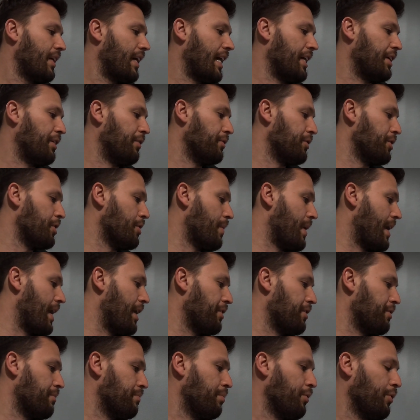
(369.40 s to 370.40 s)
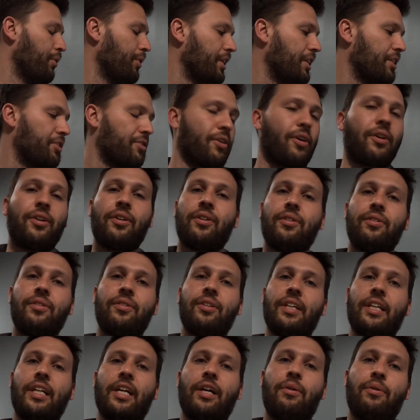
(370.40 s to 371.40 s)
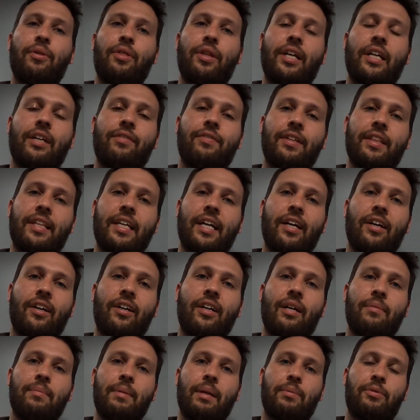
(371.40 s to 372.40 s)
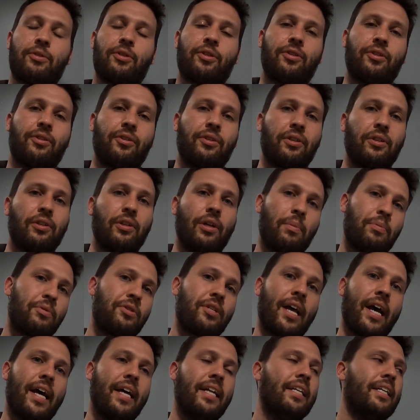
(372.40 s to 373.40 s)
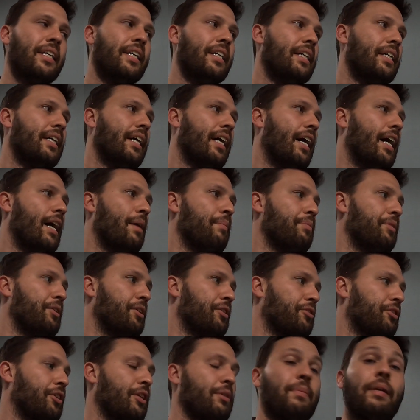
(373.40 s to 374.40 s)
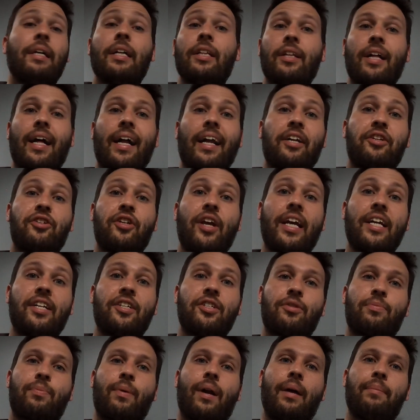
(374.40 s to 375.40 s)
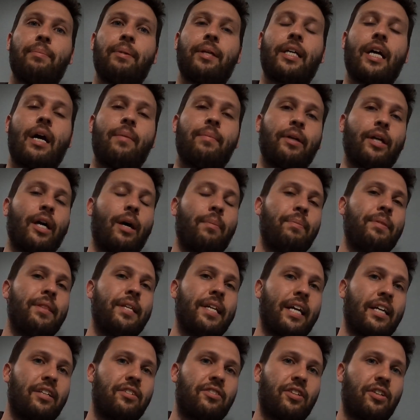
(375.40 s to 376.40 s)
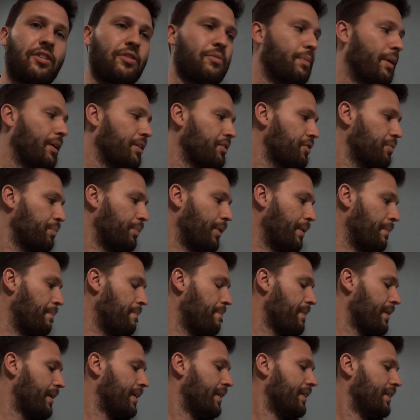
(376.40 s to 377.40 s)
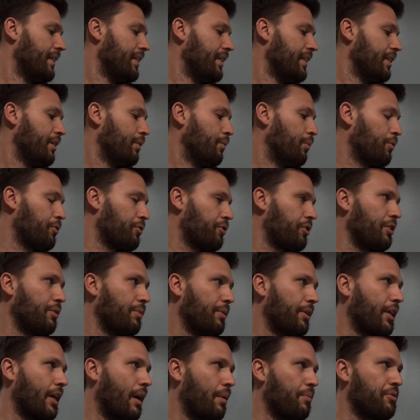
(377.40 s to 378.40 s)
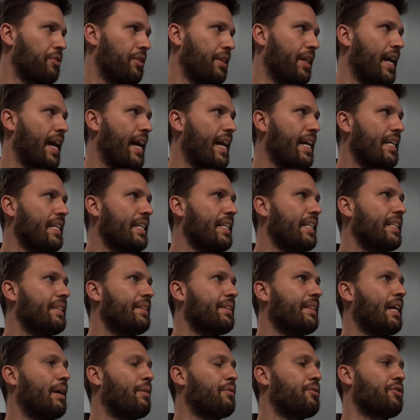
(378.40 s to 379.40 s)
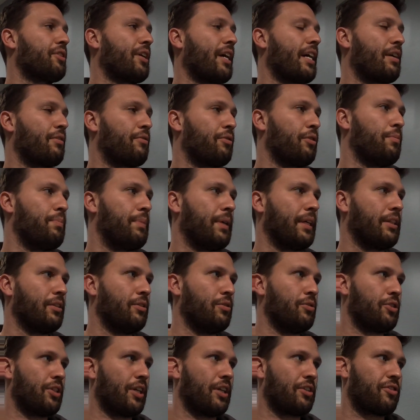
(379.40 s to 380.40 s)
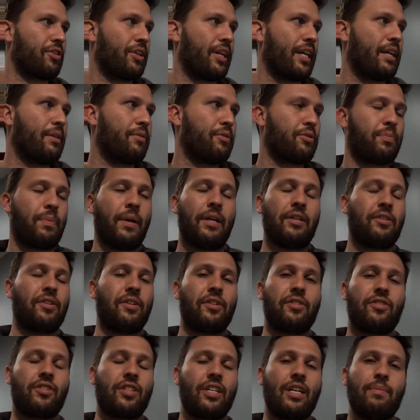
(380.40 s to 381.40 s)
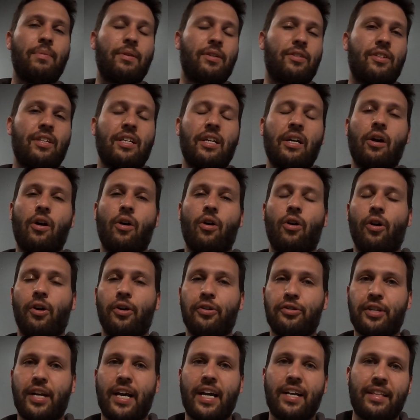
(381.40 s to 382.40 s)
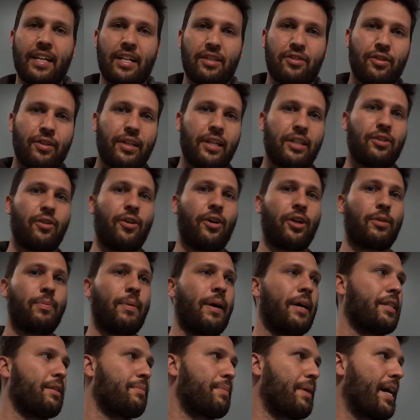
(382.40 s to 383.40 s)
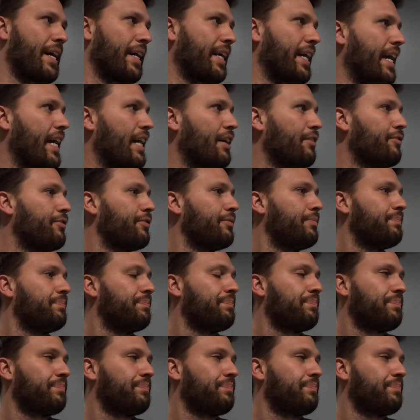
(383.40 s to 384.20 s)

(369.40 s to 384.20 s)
I don't know how the employees are, you know, think of it there. I mean, I'm sure they're a little upset. Um, there's going to be a lot of changes probably coming up in the next six months, but we'll see what comes of that. That was kind of real big news yesterday. It was basically on CNBC all day, and that's all they talked about in the back half.